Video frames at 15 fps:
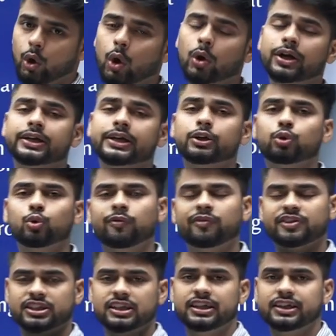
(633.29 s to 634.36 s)
Already two
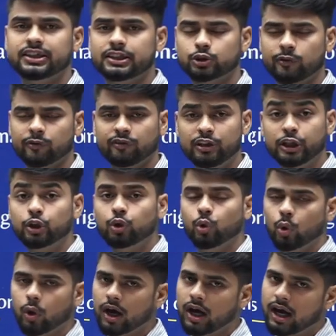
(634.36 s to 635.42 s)
facilities of LIGO
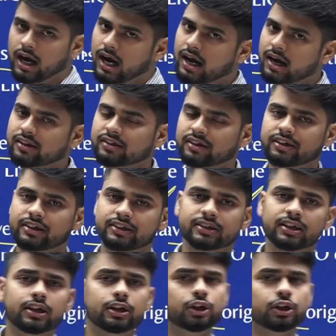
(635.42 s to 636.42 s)
are there in the